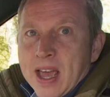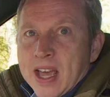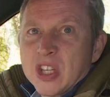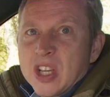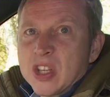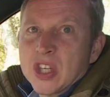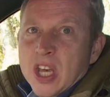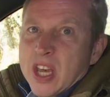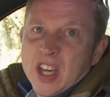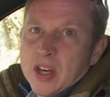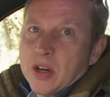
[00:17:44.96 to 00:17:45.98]
As in,
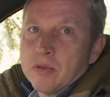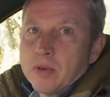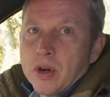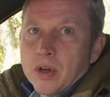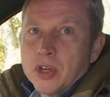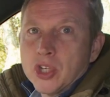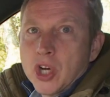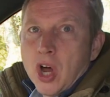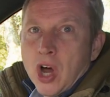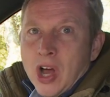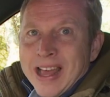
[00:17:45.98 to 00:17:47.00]
say, a uh, Renault
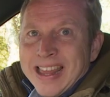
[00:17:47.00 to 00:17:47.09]
Kadjar,